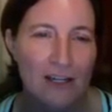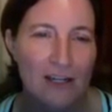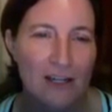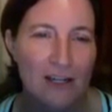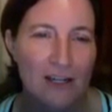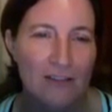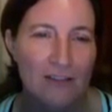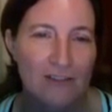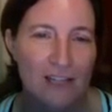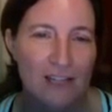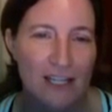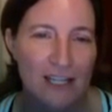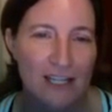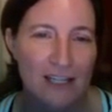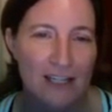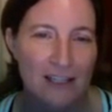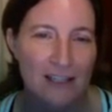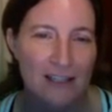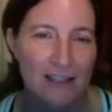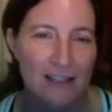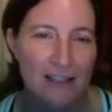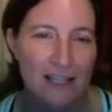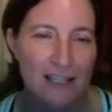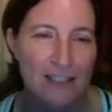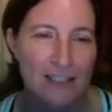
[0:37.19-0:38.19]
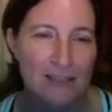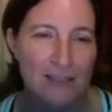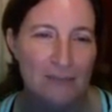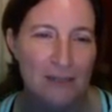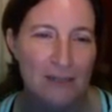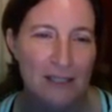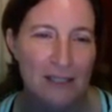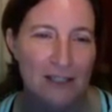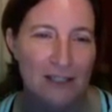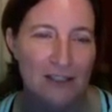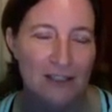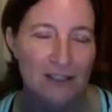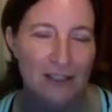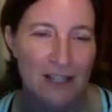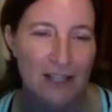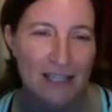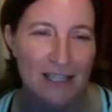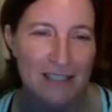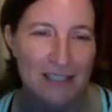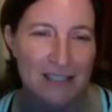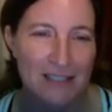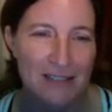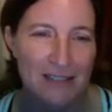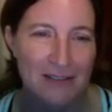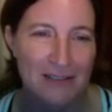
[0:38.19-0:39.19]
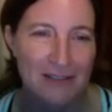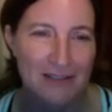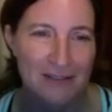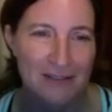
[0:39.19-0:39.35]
of data that is being collected.